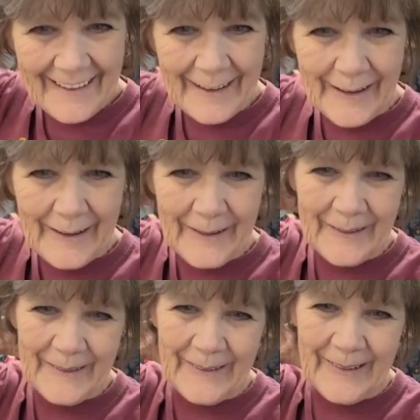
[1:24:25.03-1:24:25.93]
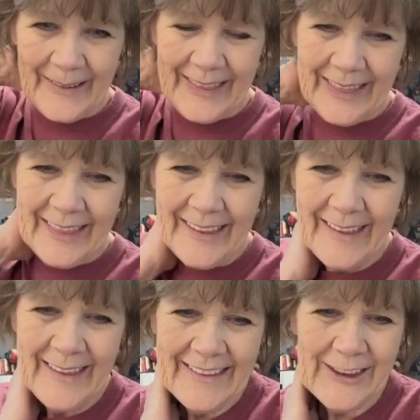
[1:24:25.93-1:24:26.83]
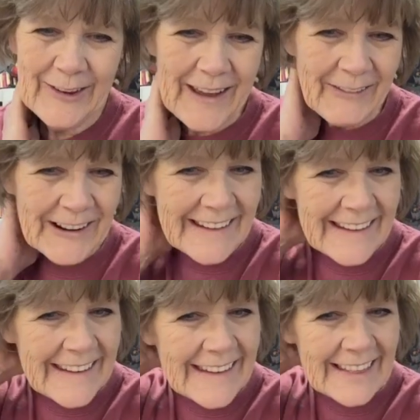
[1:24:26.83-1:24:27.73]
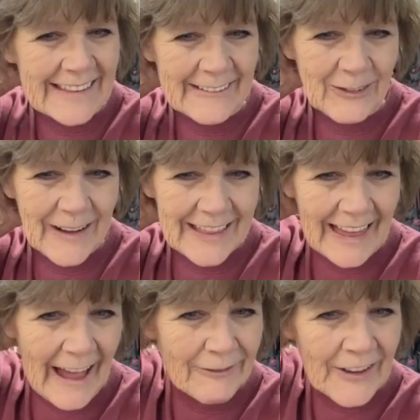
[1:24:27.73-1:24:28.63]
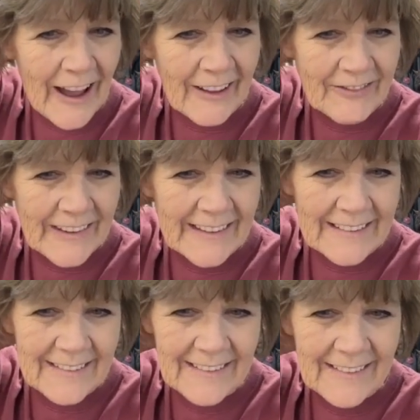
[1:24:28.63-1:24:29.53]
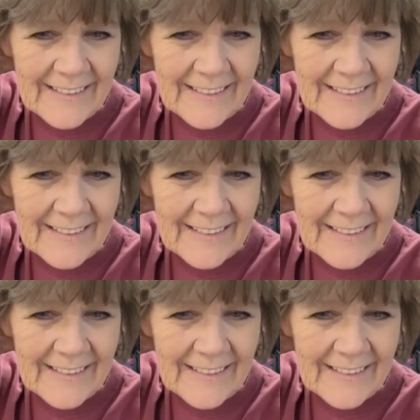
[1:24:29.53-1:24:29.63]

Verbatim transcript: uh, you never did any live well, laughed often?